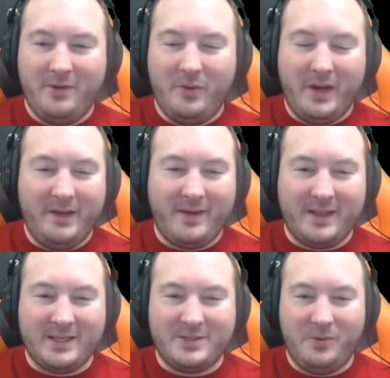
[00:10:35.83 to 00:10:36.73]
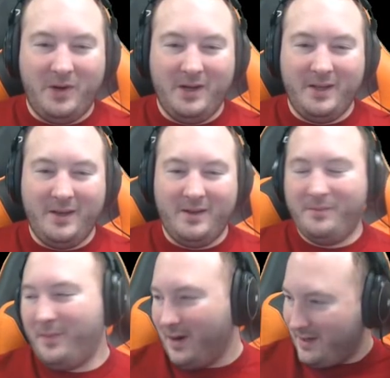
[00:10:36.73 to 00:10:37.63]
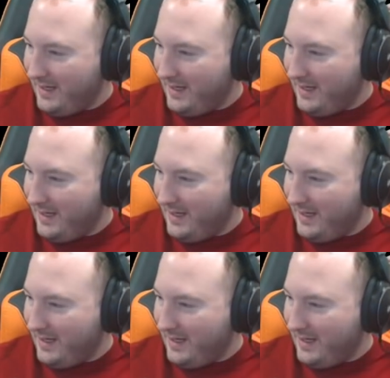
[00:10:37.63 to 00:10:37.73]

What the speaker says: even know why I've got this one marked.